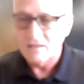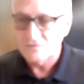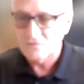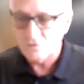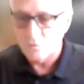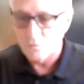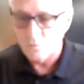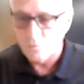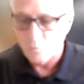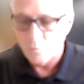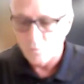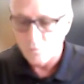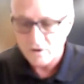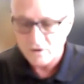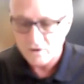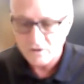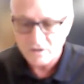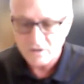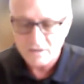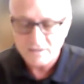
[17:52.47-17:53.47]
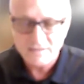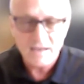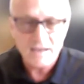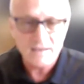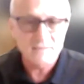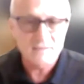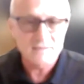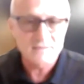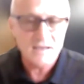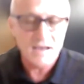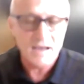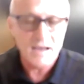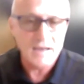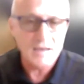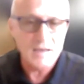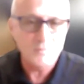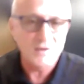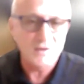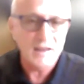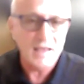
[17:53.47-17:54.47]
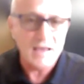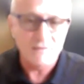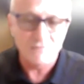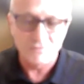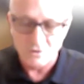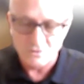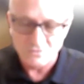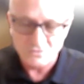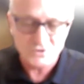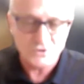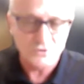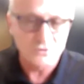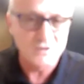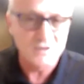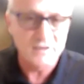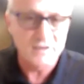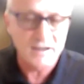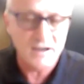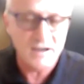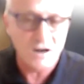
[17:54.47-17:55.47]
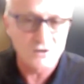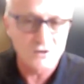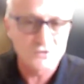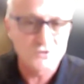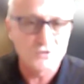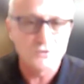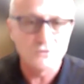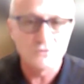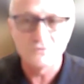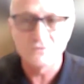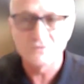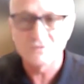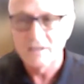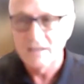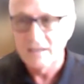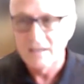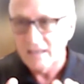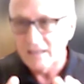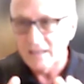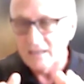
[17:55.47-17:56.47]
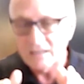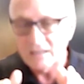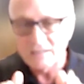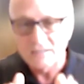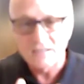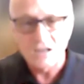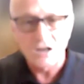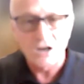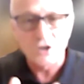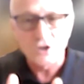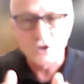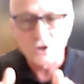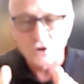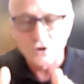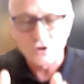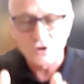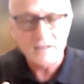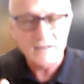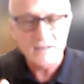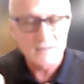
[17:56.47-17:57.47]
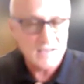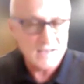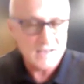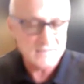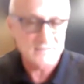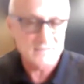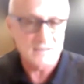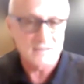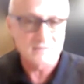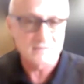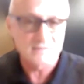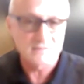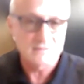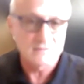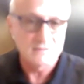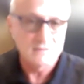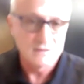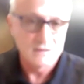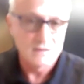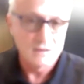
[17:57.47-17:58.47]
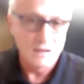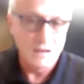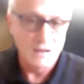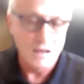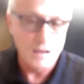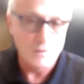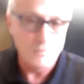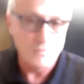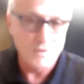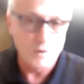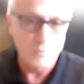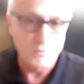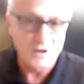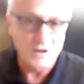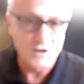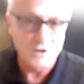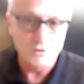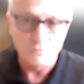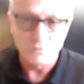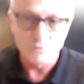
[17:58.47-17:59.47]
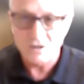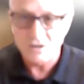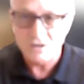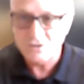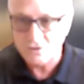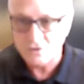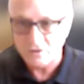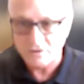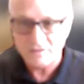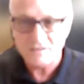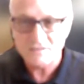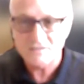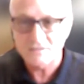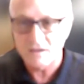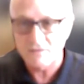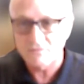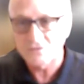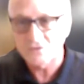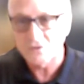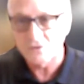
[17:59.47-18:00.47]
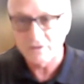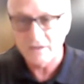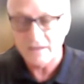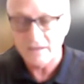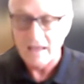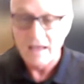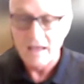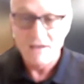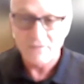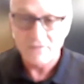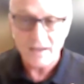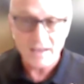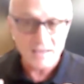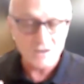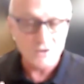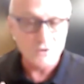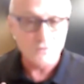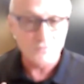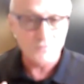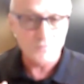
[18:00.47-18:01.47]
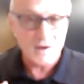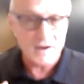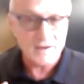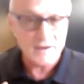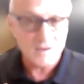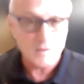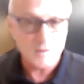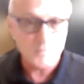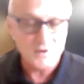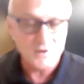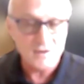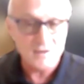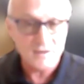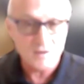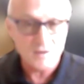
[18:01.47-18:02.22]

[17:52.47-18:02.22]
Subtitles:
so we're going to take the time and have those turned into cartoons and learning lessons that we're going to do. We're going to turn this stuff turnkey. If I got to do it for my company to